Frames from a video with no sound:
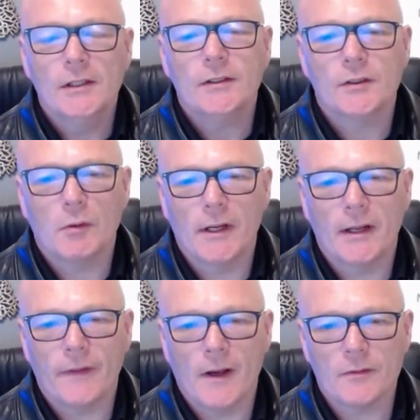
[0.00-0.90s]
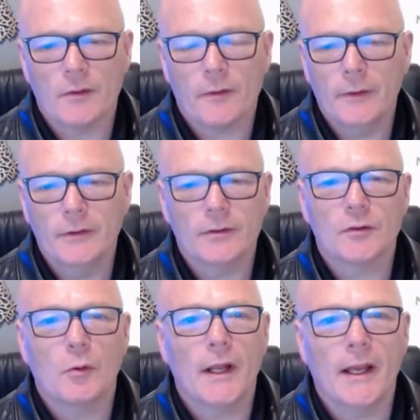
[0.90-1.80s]
So
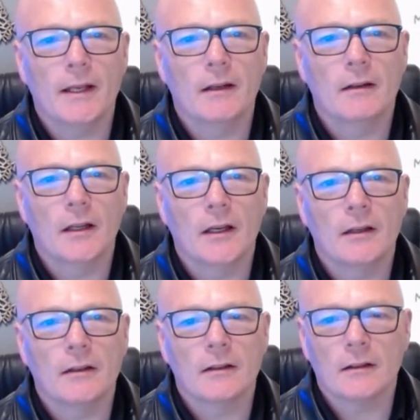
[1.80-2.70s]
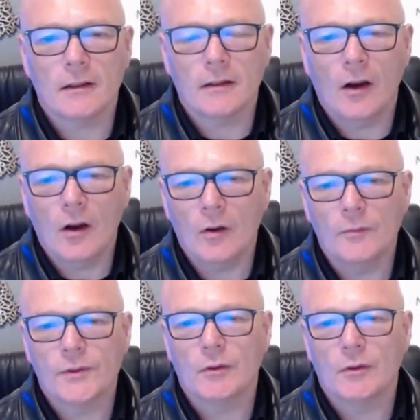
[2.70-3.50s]
29,328 hops.